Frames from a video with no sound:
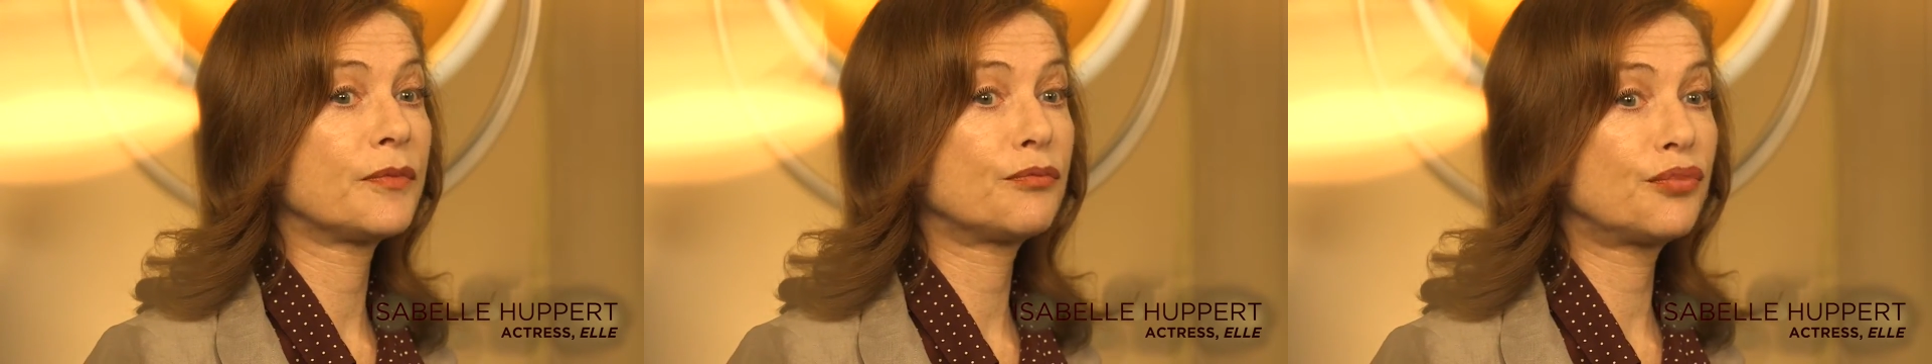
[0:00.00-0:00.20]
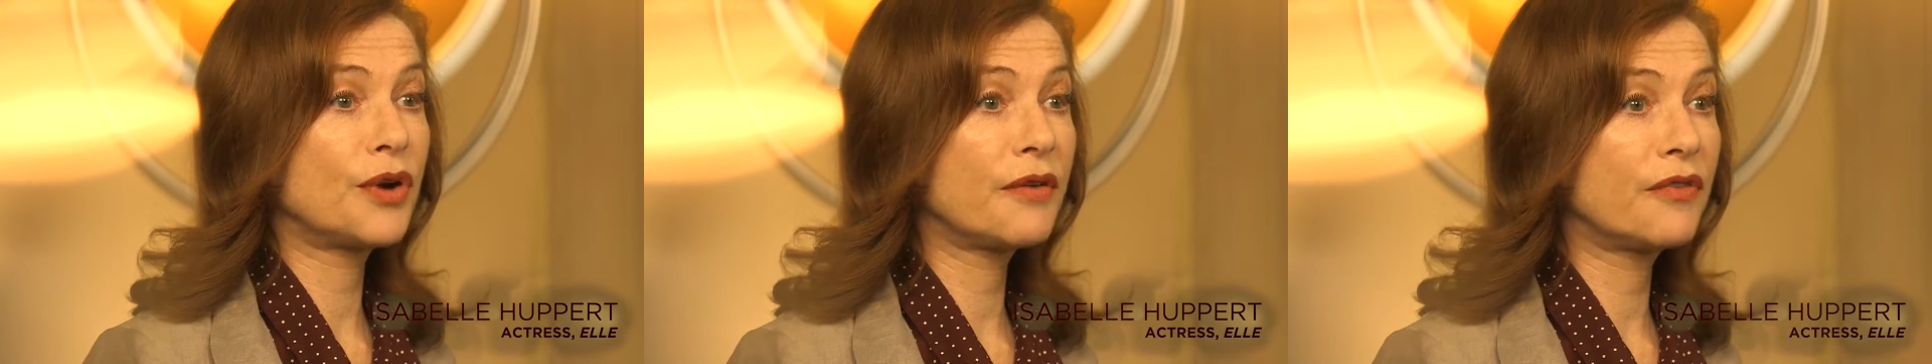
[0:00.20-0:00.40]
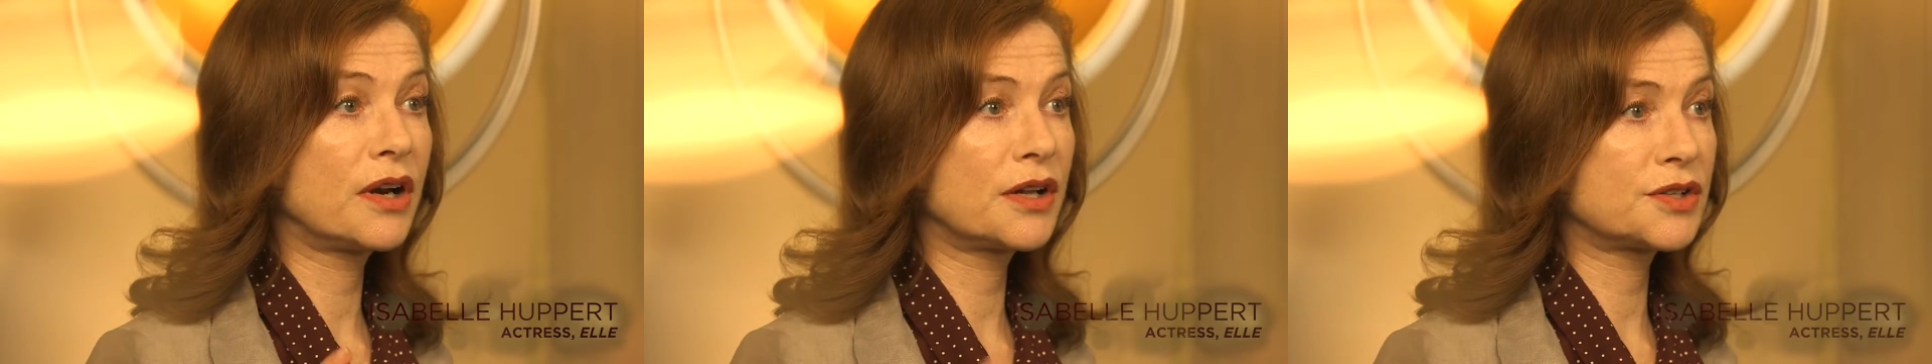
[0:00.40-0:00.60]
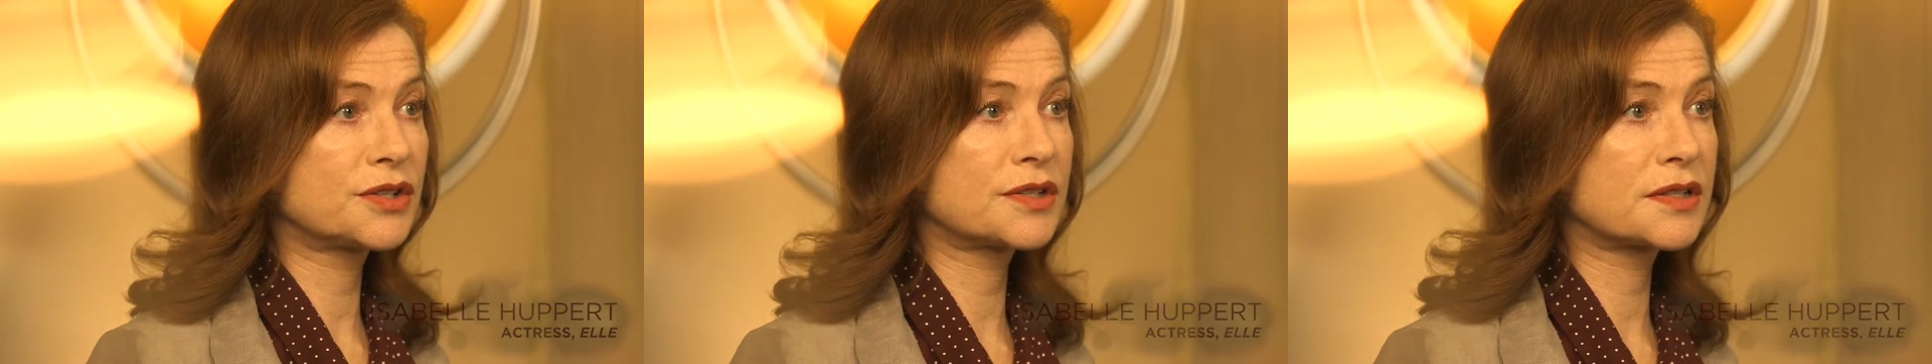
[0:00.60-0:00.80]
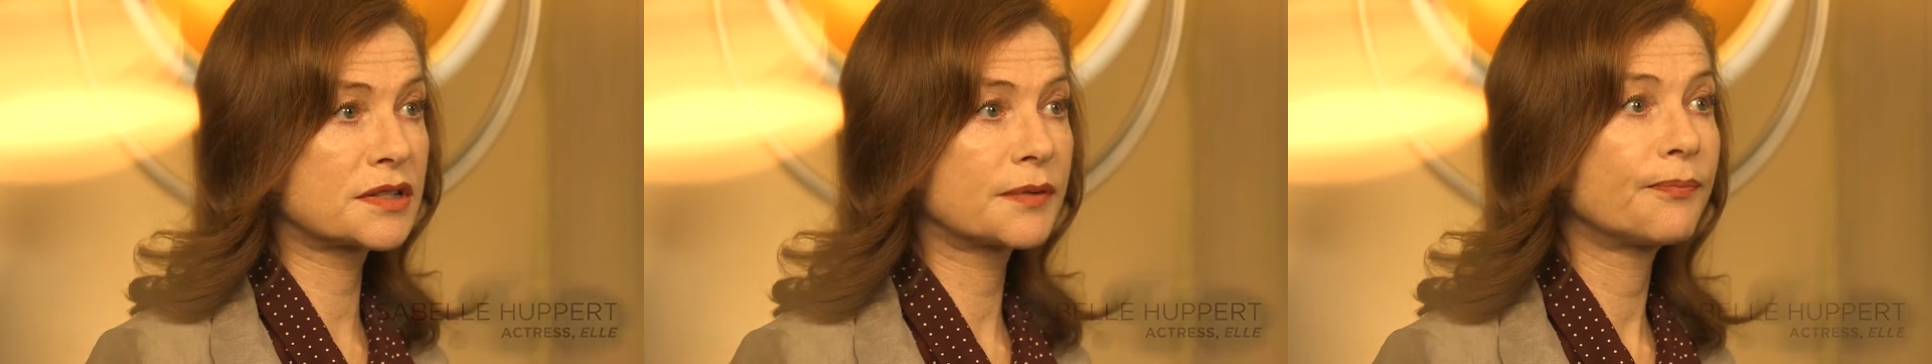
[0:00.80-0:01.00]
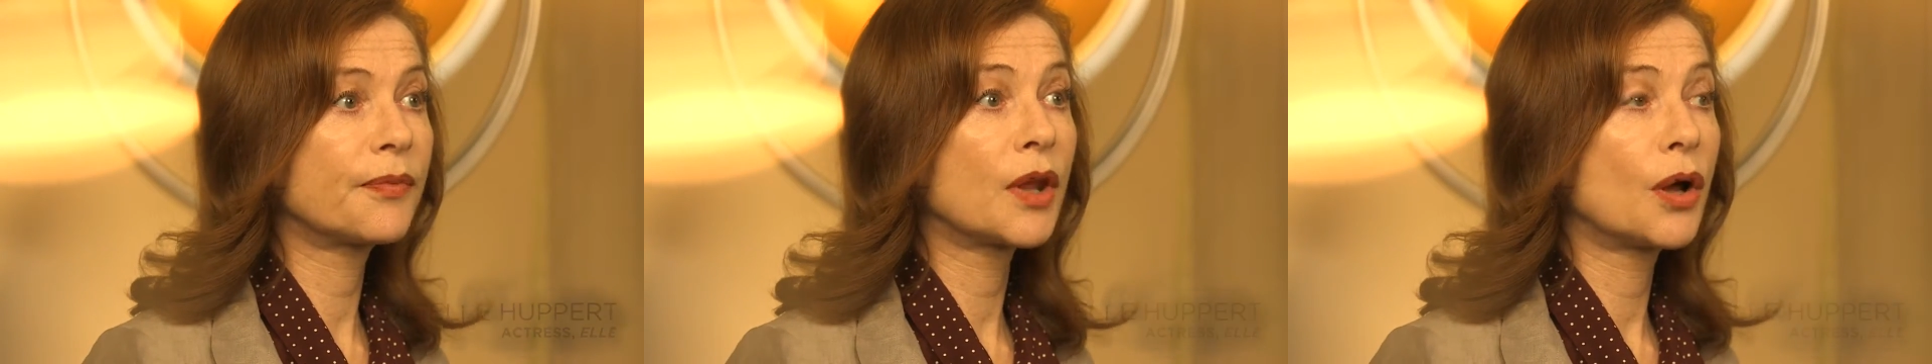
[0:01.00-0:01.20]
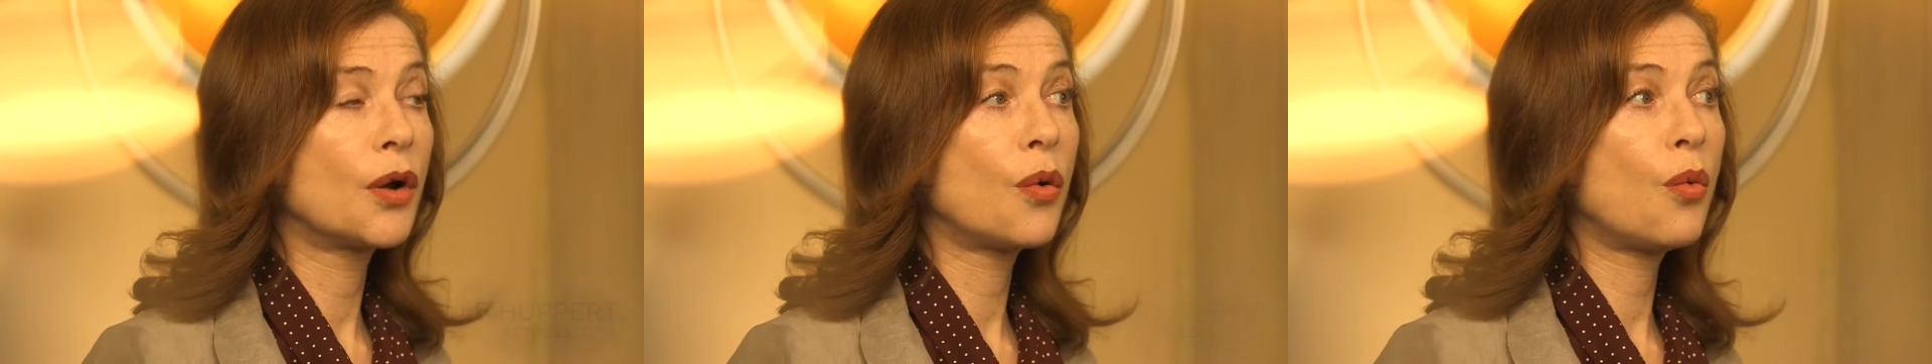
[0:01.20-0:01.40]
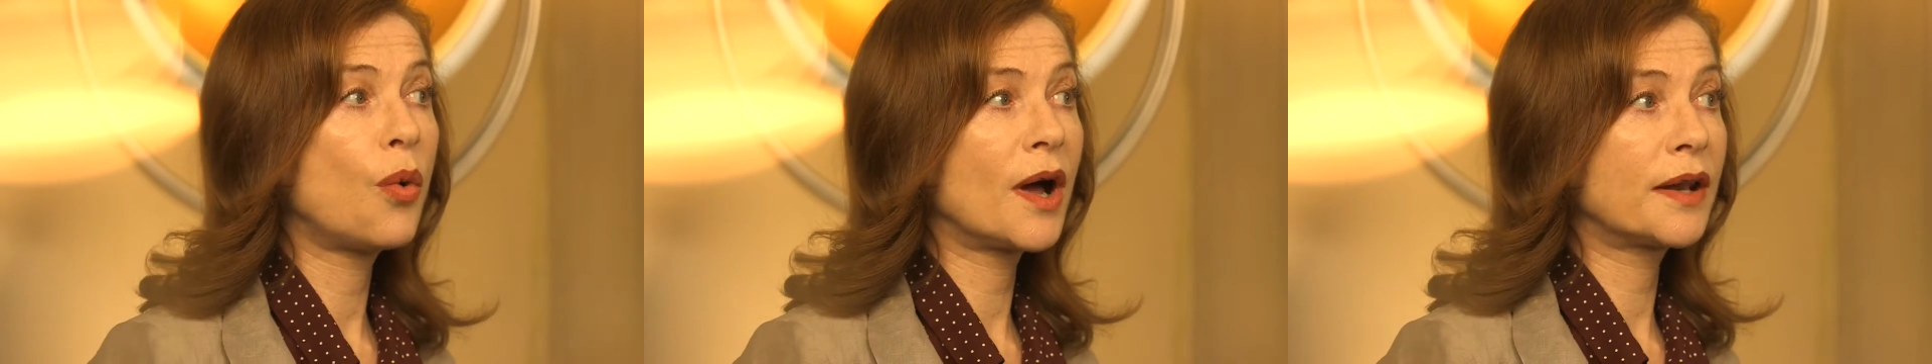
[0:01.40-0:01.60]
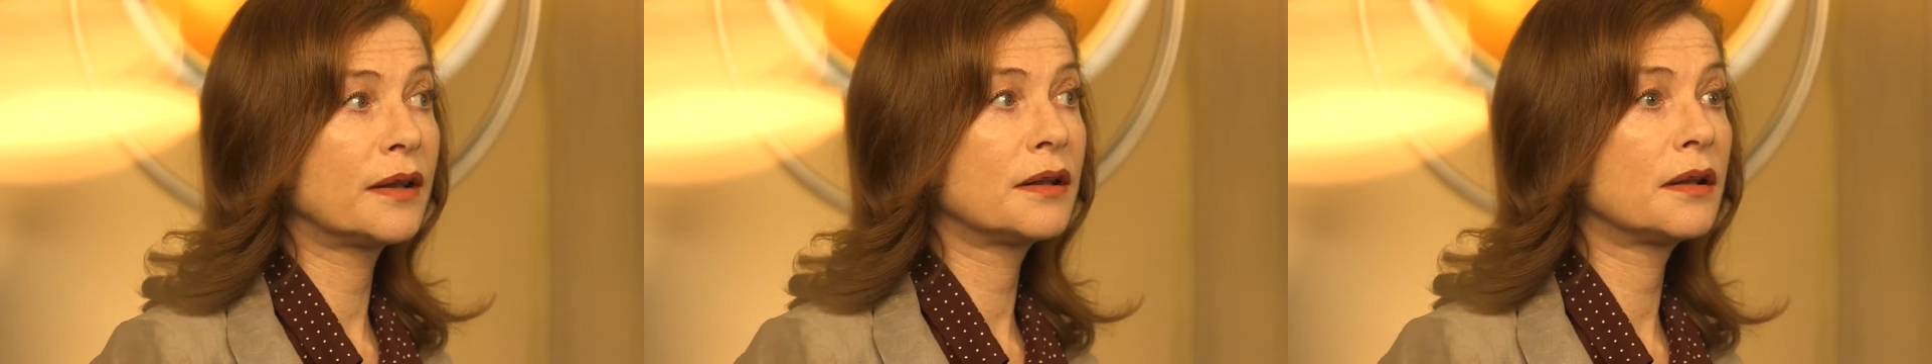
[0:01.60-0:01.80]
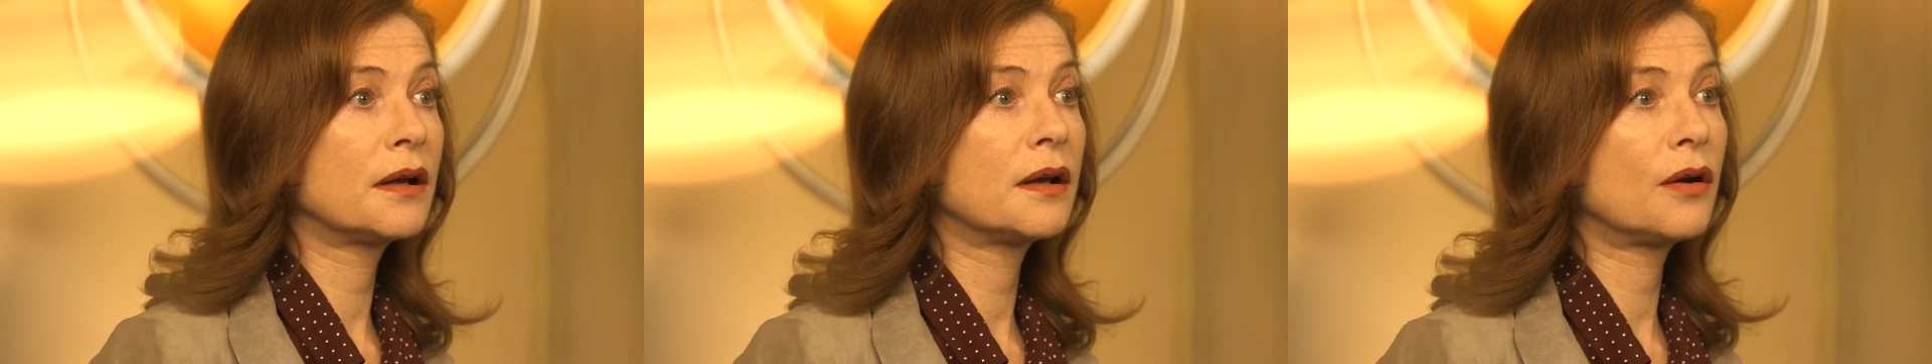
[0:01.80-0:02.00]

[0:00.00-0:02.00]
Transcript: privilege one